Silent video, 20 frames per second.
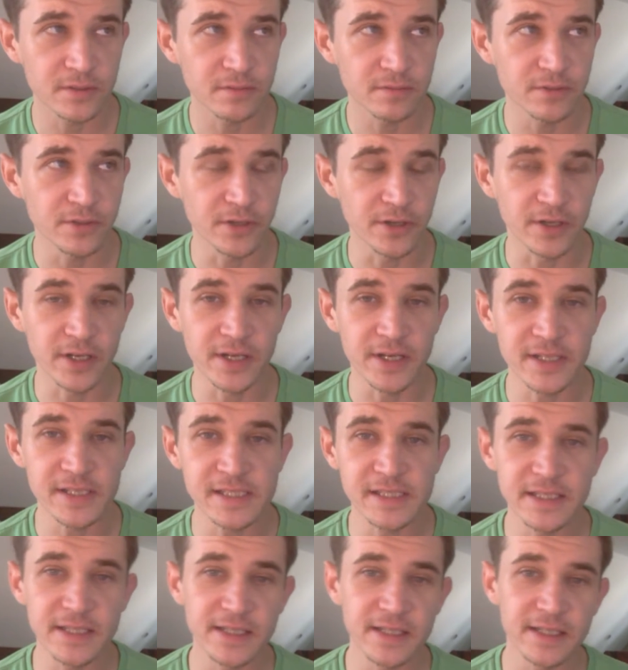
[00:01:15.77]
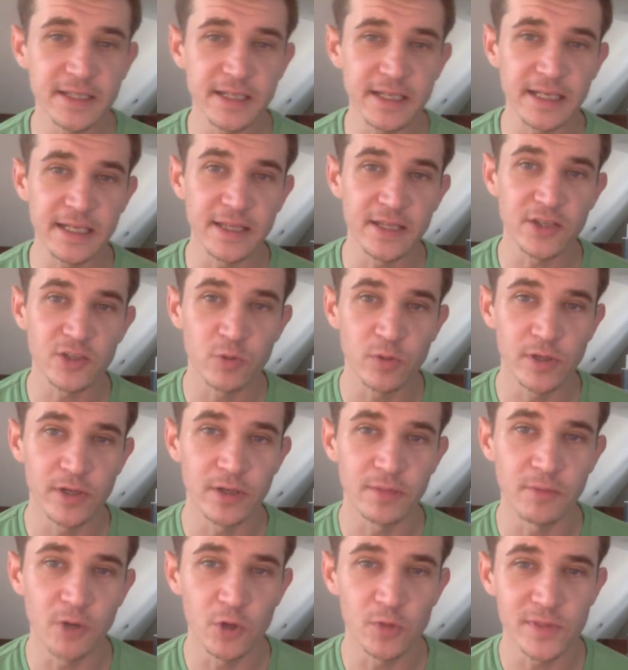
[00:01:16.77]
you're going to see in the
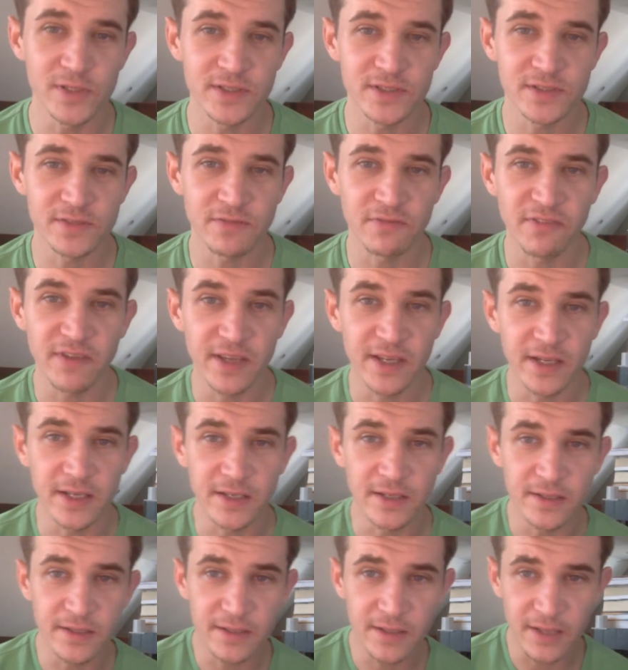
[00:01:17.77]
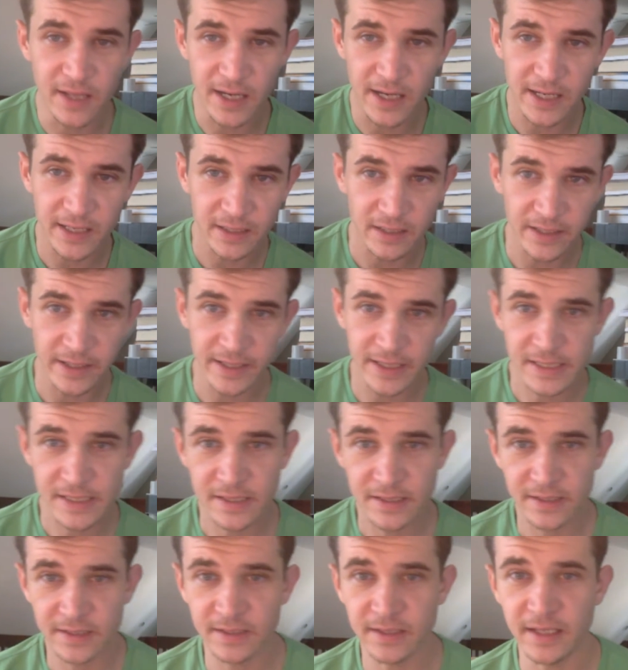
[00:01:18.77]
Twitter Moments feed that I
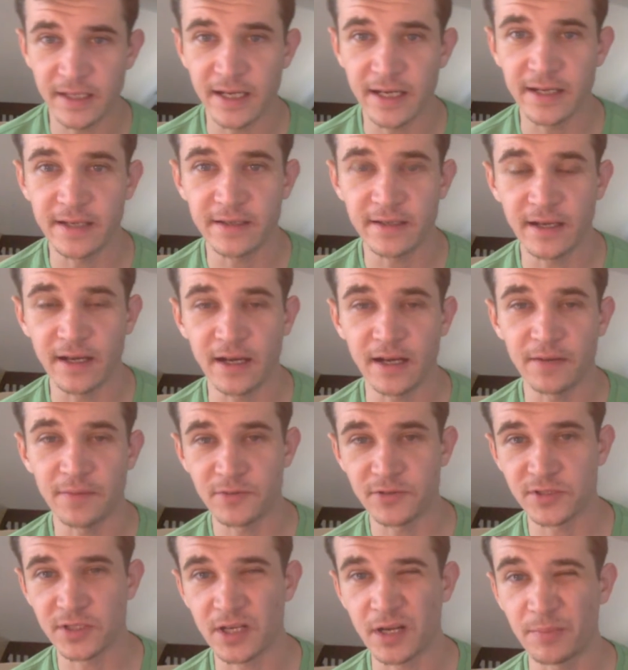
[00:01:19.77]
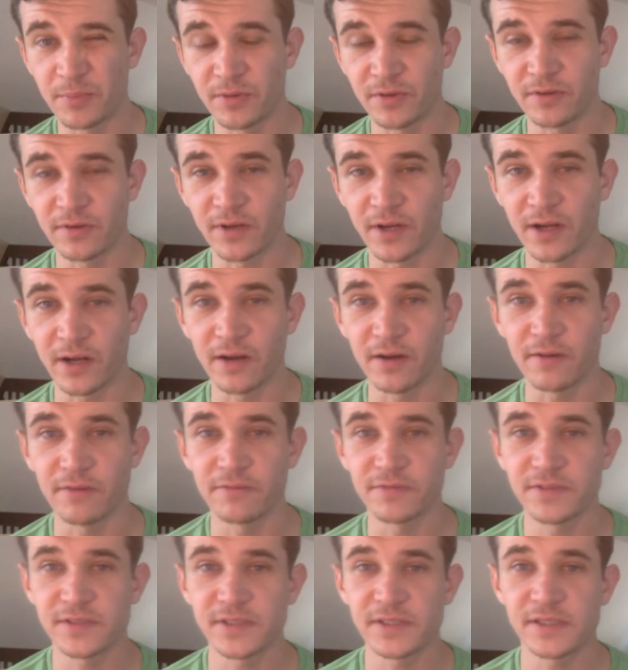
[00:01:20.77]
linked that there's a couple of
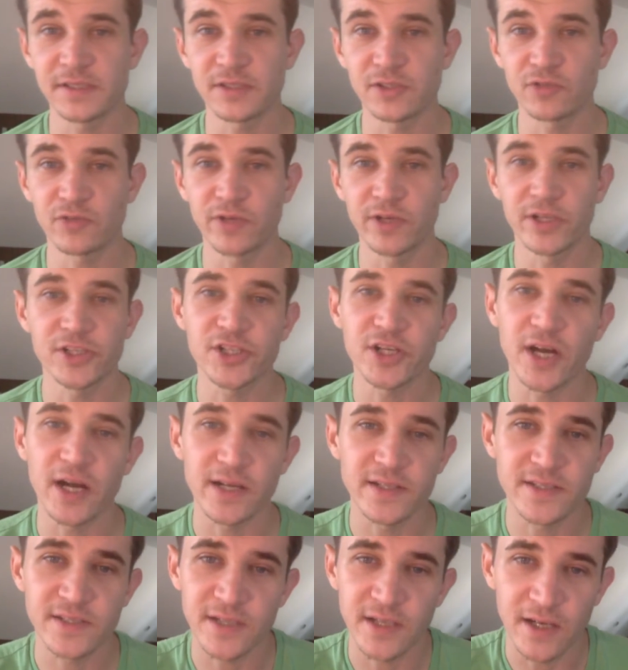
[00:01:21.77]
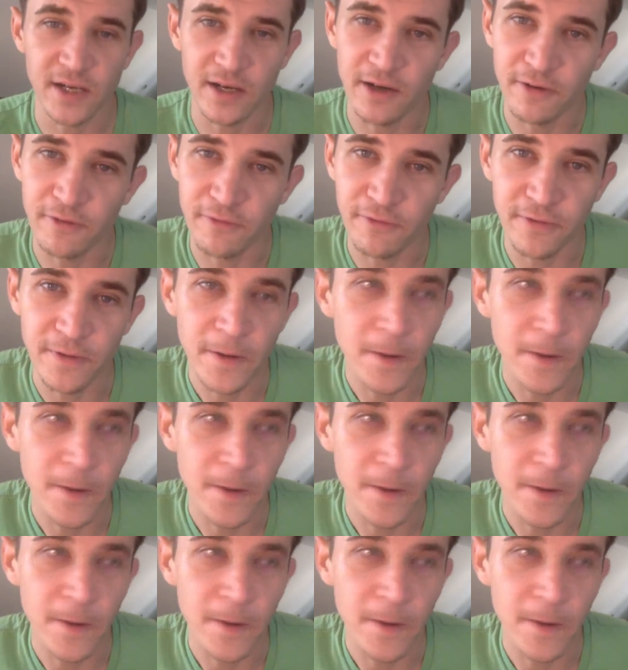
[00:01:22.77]
screenshots of